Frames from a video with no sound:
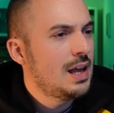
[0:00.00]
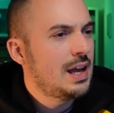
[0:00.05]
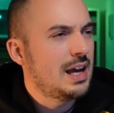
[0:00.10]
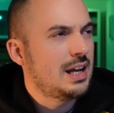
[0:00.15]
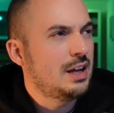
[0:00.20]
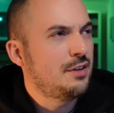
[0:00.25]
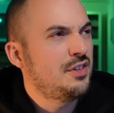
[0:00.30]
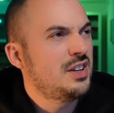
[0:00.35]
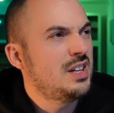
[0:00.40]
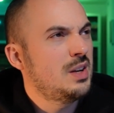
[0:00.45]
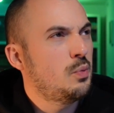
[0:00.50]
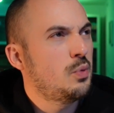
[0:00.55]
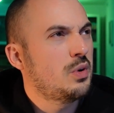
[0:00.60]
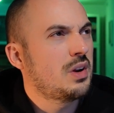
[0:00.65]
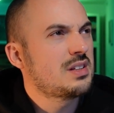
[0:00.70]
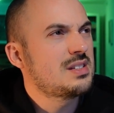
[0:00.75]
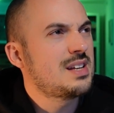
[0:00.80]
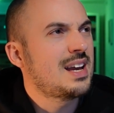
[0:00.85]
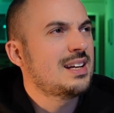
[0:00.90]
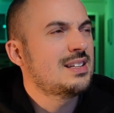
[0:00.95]
And if you didn't want
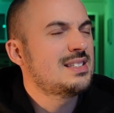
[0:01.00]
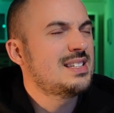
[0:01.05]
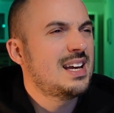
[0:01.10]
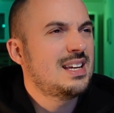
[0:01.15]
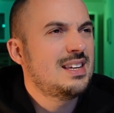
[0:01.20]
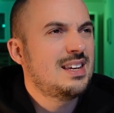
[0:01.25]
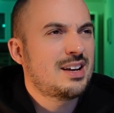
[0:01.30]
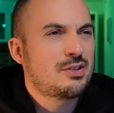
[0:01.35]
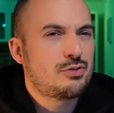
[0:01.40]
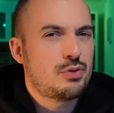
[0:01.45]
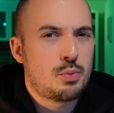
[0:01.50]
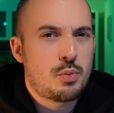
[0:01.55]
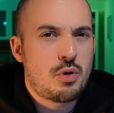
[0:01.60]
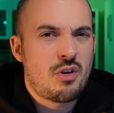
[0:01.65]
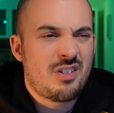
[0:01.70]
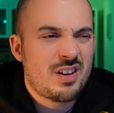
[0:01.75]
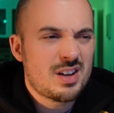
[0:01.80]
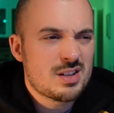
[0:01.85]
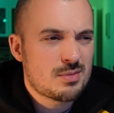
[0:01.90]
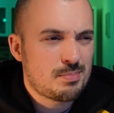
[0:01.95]
to take 10 Necron
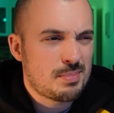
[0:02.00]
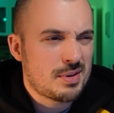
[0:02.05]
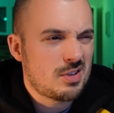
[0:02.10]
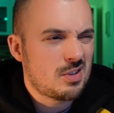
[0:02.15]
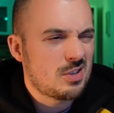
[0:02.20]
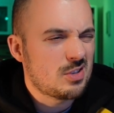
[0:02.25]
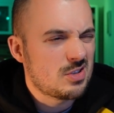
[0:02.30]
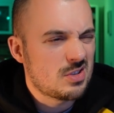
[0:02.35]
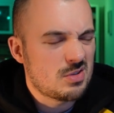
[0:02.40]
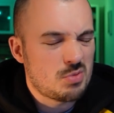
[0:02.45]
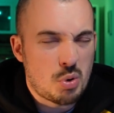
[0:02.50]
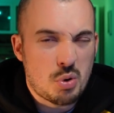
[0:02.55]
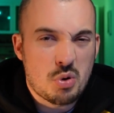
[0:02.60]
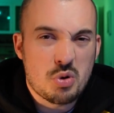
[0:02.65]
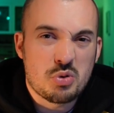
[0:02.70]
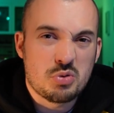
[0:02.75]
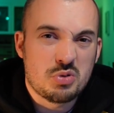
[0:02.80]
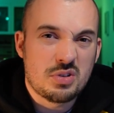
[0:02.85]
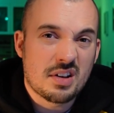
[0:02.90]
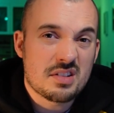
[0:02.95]
Warriors, because, well,
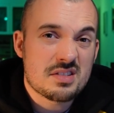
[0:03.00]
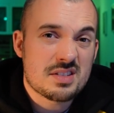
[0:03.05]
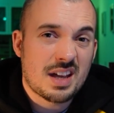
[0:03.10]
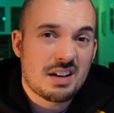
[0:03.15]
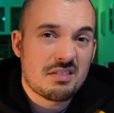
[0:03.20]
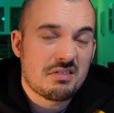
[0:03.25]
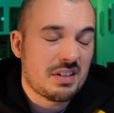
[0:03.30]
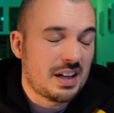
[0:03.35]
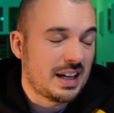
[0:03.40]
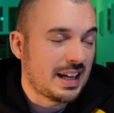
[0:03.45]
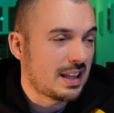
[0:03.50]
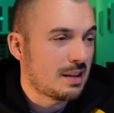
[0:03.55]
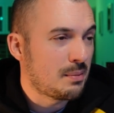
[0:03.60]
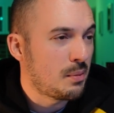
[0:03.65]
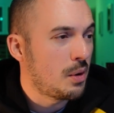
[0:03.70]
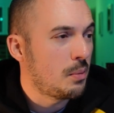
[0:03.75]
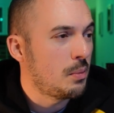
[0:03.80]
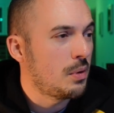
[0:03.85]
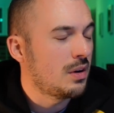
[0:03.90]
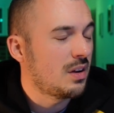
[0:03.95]
who does that really at the
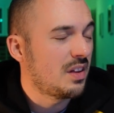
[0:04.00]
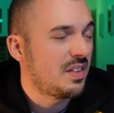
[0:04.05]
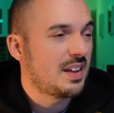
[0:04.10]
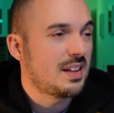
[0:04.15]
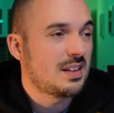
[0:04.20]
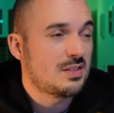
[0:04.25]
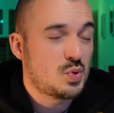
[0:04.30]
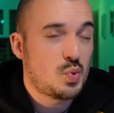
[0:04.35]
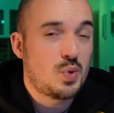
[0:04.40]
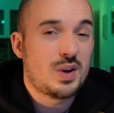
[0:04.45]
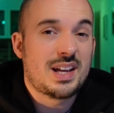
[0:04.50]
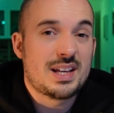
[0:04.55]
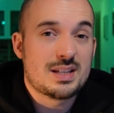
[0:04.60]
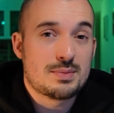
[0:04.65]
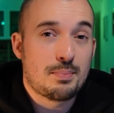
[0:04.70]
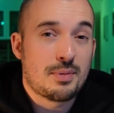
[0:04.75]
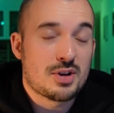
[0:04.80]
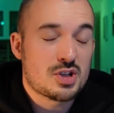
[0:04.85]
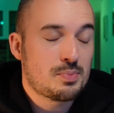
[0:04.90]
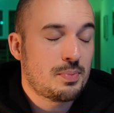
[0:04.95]
moment? I think 20 is
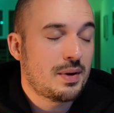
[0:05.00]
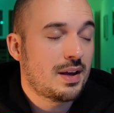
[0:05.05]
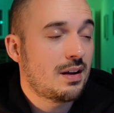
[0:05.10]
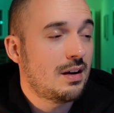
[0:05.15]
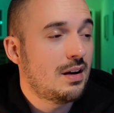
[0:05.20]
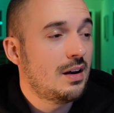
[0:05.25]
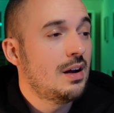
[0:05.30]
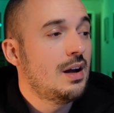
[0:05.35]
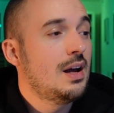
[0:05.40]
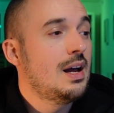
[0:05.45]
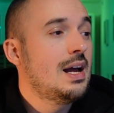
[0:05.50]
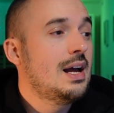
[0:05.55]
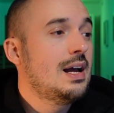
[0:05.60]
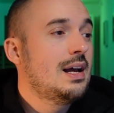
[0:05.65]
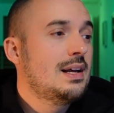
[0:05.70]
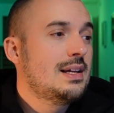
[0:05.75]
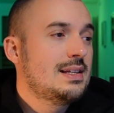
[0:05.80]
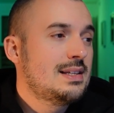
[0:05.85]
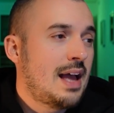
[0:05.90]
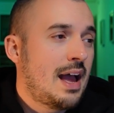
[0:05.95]
much better.
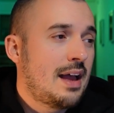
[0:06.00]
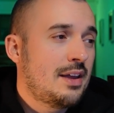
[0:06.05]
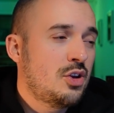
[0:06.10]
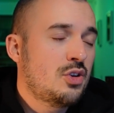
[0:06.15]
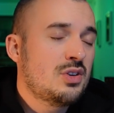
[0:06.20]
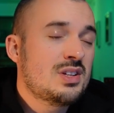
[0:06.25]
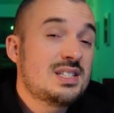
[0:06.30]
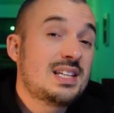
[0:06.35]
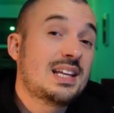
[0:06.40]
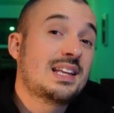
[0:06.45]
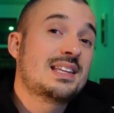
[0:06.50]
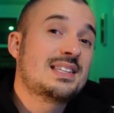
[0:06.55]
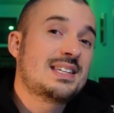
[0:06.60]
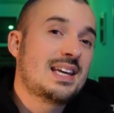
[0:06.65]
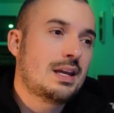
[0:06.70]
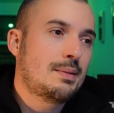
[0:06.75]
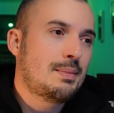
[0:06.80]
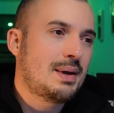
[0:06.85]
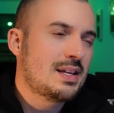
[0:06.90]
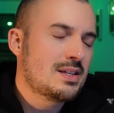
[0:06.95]
You can stick the
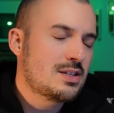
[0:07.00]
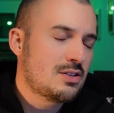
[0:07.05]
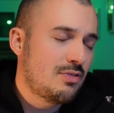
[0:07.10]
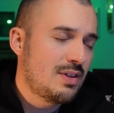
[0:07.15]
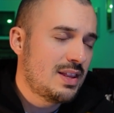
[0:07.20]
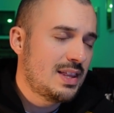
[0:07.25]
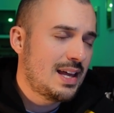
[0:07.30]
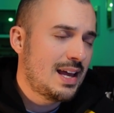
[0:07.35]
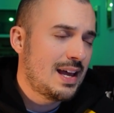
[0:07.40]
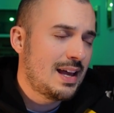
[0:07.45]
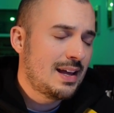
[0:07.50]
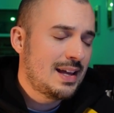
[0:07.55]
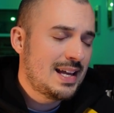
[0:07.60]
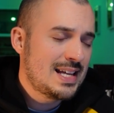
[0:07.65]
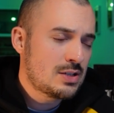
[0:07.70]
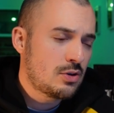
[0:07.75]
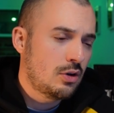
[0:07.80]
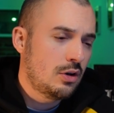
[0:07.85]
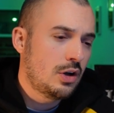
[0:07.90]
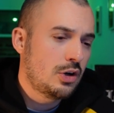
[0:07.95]
Technomancer in there.
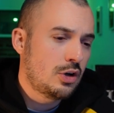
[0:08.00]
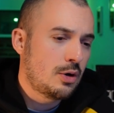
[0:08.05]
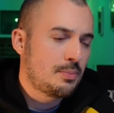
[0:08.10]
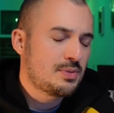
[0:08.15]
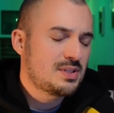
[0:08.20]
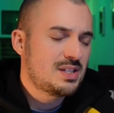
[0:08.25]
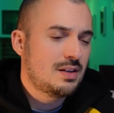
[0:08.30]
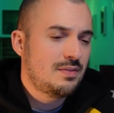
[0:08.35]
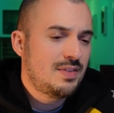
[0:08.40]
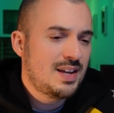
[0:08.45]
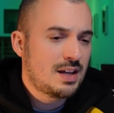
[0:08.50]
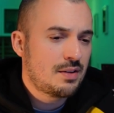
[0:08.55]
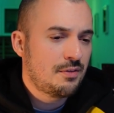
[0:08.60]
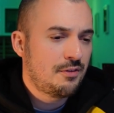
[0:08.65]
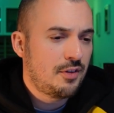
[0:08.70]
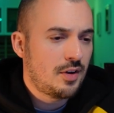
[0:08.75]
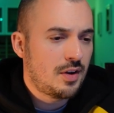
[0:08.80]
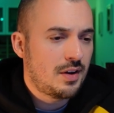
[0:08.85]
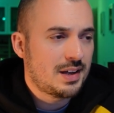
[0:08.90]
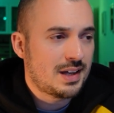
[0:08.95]
He's got Lone Operative, he can
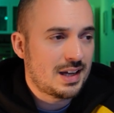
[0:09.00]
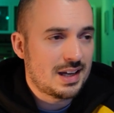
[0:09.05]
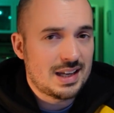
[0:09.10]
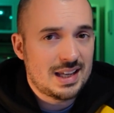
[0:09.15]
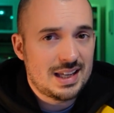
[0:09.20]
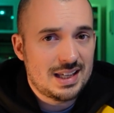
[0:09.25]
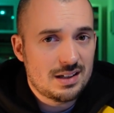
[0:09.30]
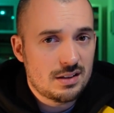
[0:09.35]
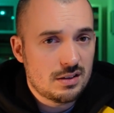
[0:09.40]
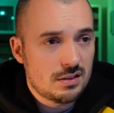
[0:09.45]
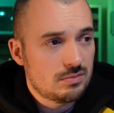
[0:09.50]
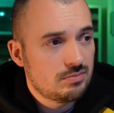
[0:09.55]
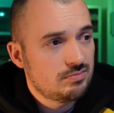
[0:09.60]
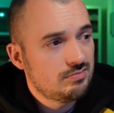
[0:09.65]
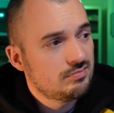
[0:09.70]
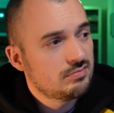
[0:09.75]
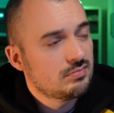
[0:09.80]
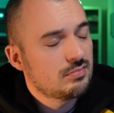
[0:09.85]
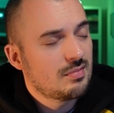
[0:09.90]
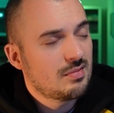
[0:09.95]
fly and heal.
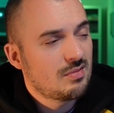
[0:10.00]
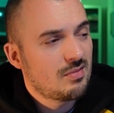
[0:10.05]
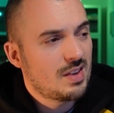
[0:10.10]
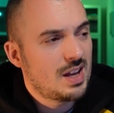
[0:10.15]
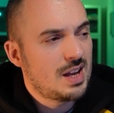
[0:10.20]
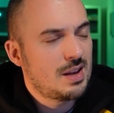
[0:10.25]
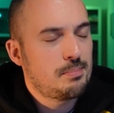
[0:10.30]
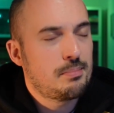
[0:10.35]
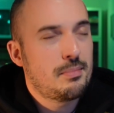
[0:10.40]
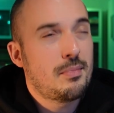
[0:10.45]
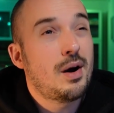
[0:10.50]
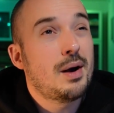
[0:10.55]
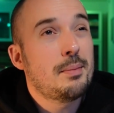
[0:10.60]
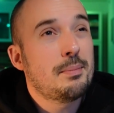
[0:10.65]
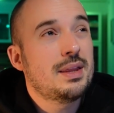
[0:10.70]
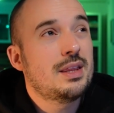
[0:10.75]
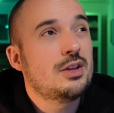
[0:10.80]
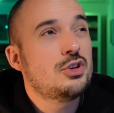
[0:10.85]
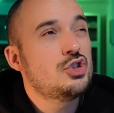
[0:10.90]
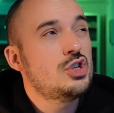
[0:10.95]
Might
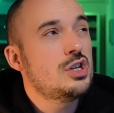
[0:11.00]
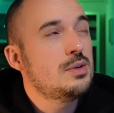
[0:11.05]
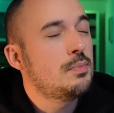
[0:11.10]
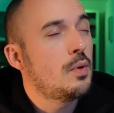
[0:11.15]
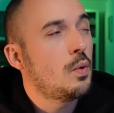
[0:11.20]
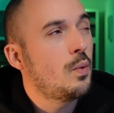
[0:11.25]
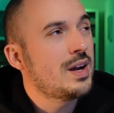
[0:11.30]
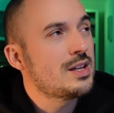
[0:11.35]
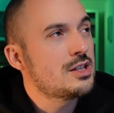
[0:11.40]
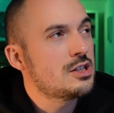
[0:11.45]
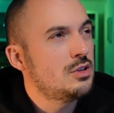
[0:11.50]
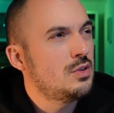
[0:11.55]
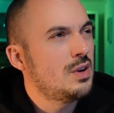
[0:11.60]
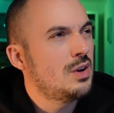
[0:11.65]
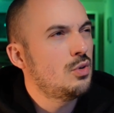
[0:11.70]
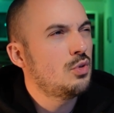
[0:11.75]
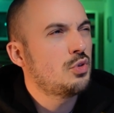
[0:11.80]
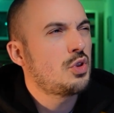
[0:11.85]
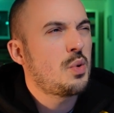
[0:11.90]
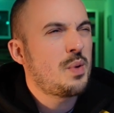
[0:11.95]
be the cheaper way to do
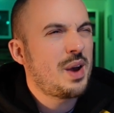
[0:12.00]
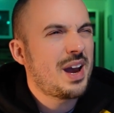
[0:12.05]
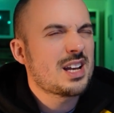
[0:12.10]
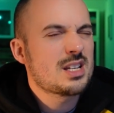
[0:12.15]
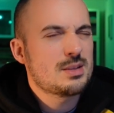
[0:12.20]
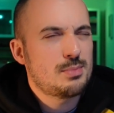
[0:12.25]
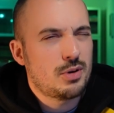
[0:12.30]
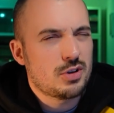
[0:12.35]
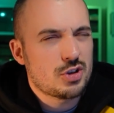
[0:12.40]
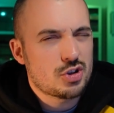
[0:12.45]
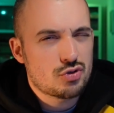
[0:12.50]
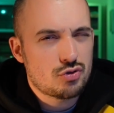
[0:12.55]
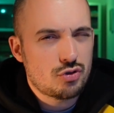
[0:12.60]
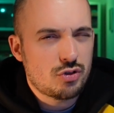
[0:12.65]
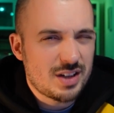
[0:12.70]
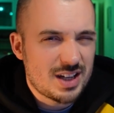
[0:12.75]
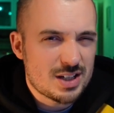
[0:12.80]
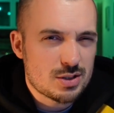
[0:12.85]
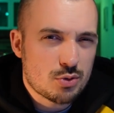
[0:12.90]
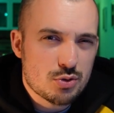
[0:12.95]
it, although a Hexmark
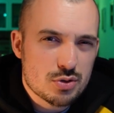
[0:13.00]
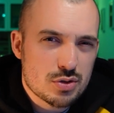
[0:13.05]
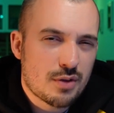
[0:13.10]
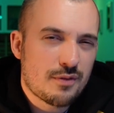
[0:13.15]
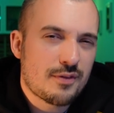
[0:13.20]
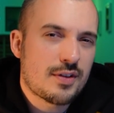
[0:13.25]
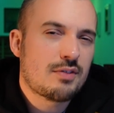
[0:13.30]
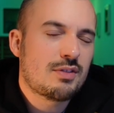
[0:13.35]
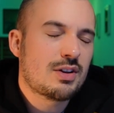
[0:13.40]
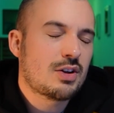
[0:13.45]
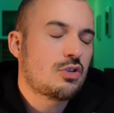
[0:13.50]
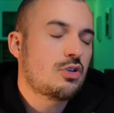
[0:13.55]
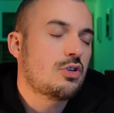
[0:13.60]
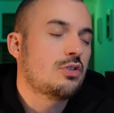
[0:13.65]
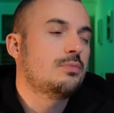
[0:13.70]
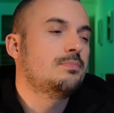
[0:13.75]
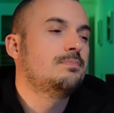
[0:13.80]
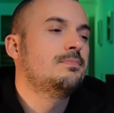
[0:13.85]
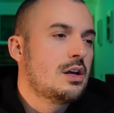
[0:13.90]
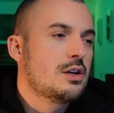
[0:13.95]
Destroy is also very good.
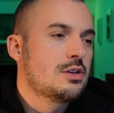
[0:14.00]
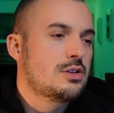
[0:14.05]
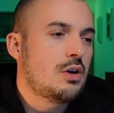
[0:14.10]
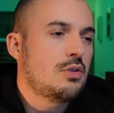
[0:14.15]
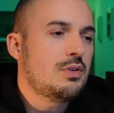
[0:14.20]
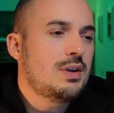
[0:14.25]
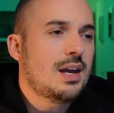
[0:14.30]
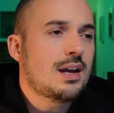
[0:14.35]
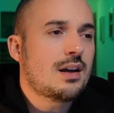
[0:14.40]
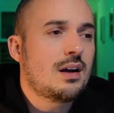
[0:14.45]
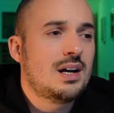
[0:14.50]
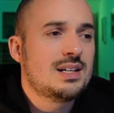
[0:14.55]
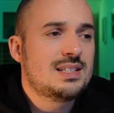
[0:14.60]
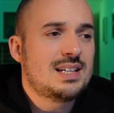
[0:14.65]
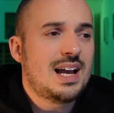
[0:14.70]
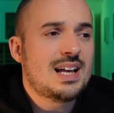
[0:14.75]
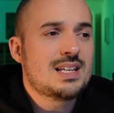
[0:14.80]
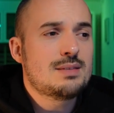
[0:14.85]
So yeah guys, that